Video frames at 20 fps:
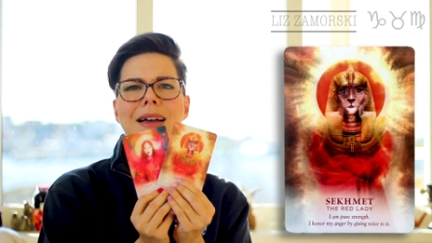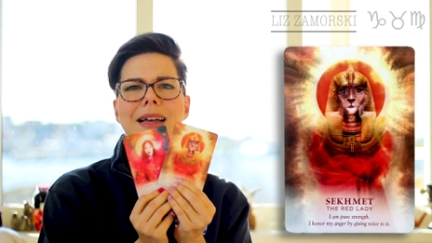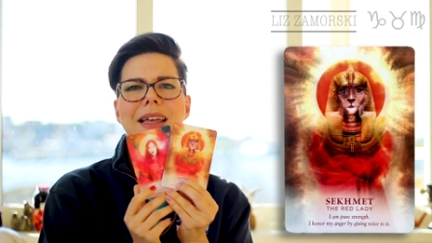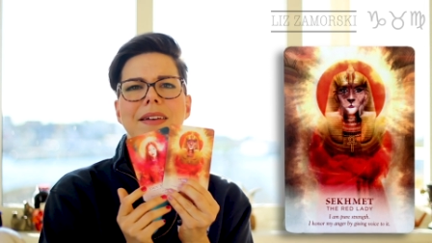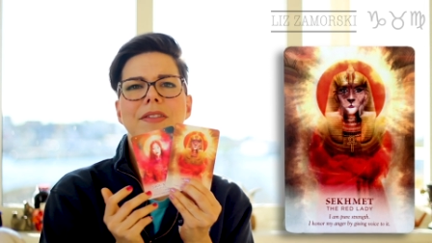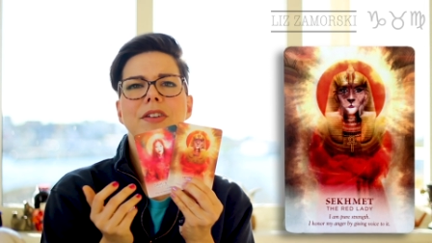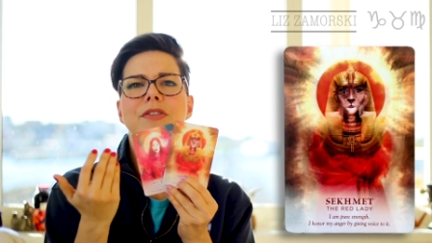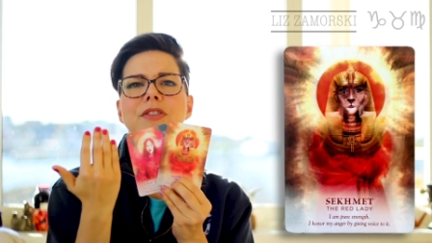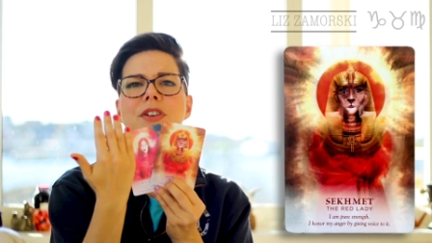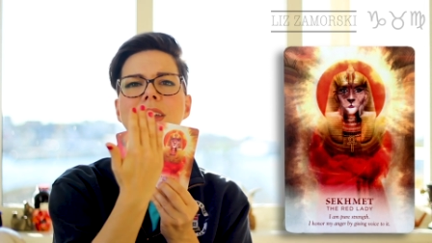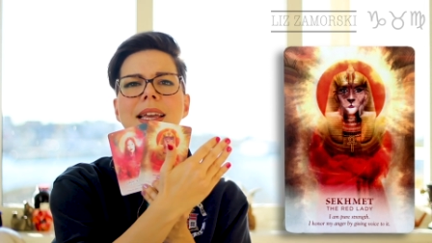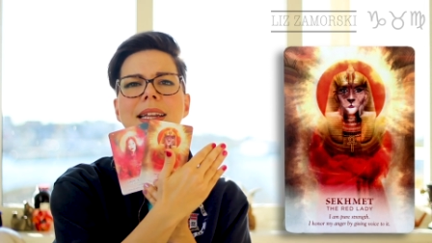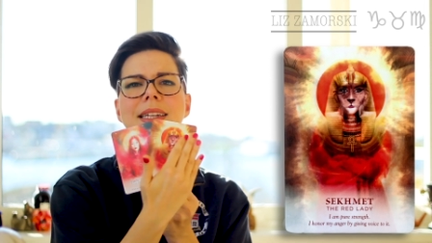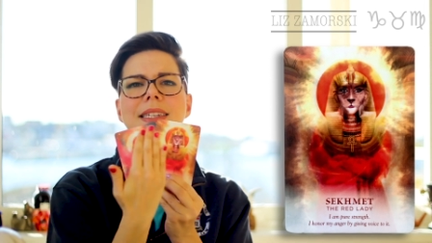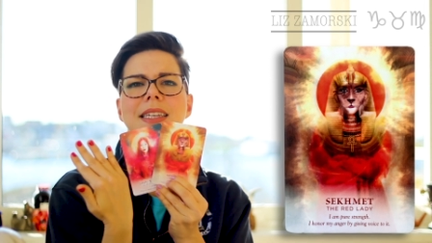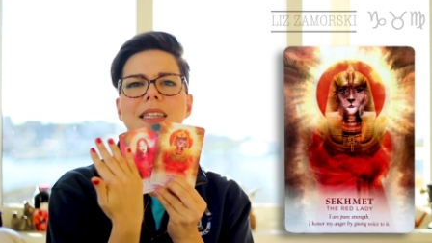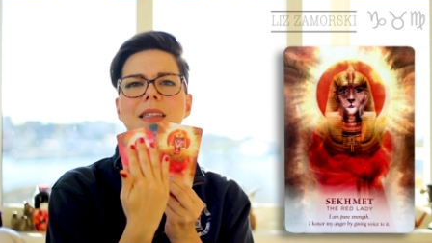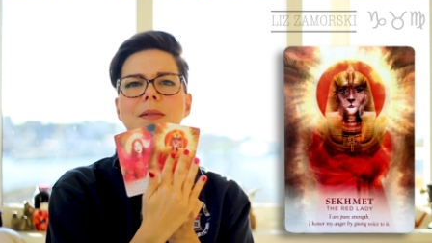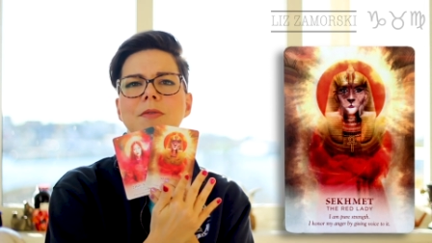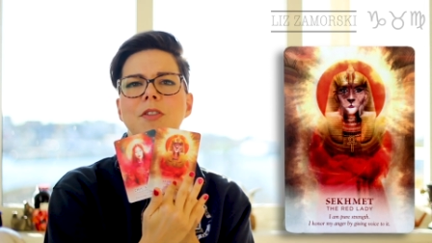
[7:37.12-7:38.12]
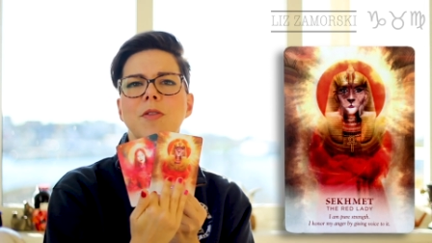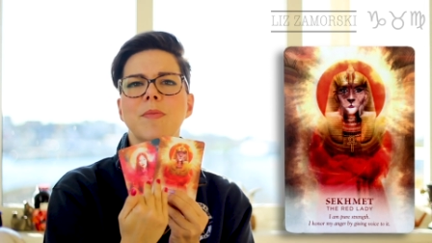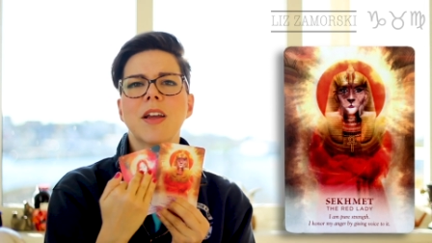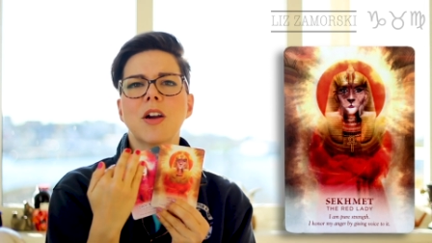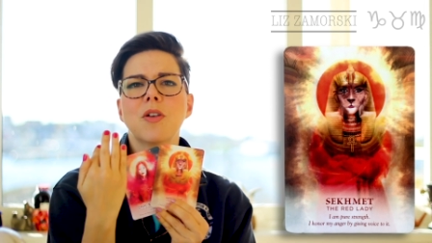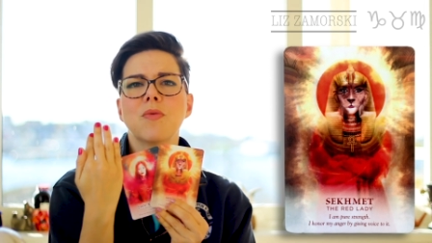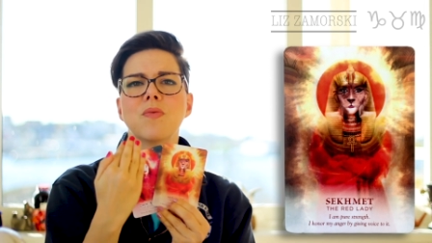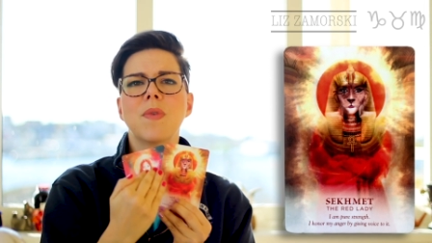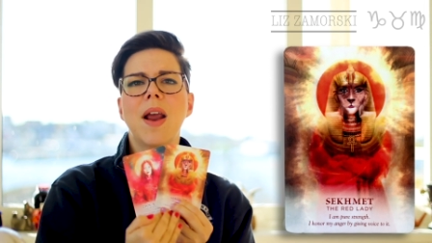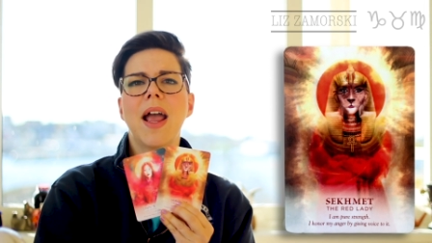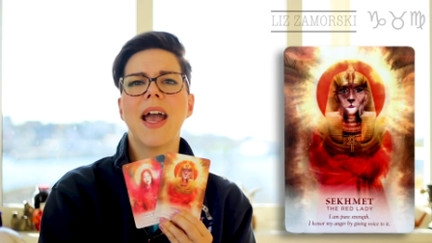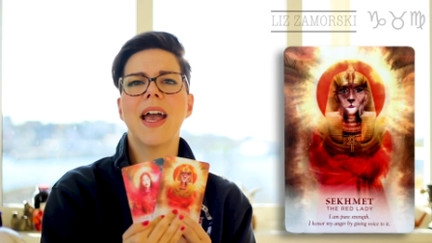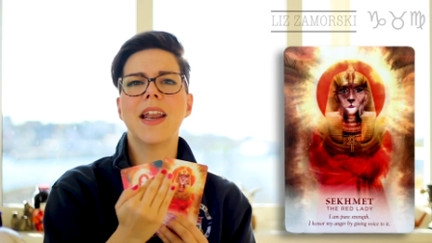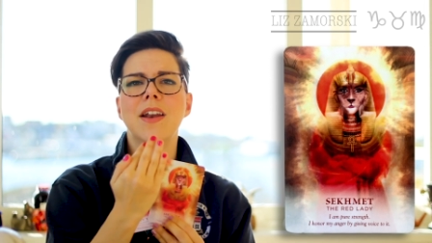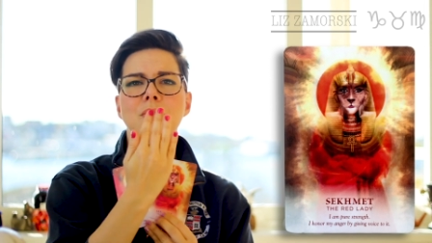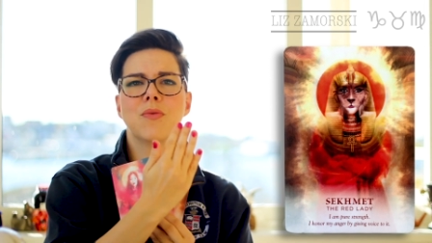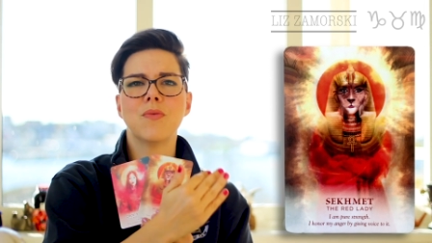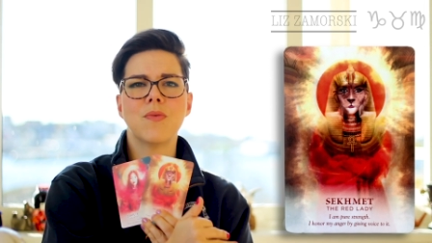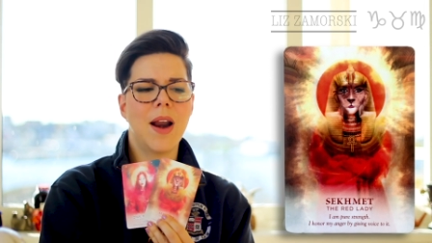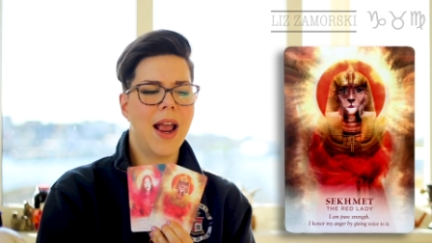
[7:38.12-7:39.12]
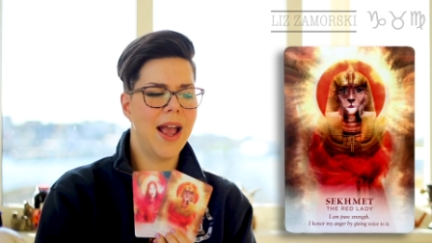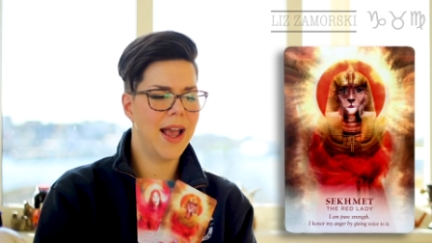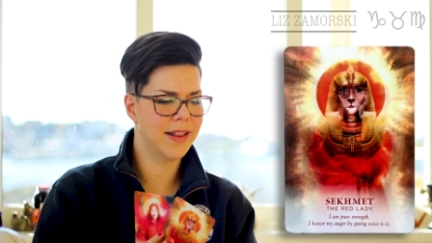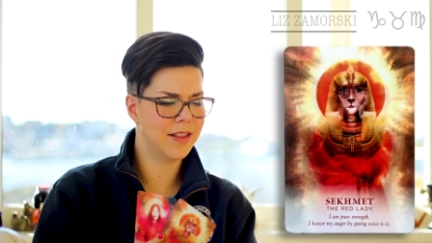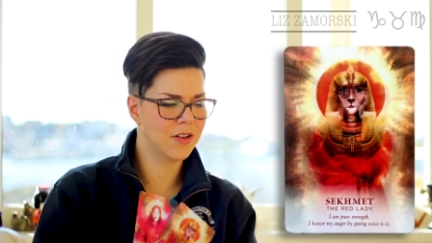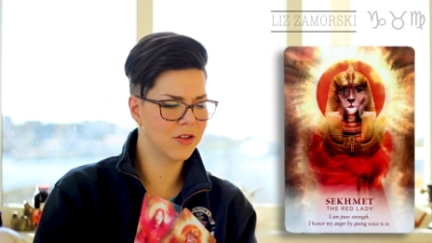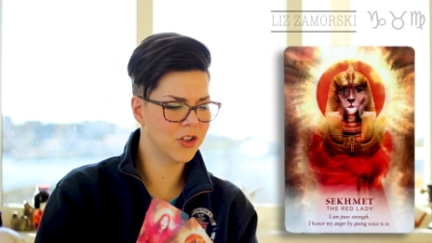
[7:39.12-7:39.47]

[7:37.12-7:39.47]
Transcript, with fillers: Even if you can't see them from there, red, red.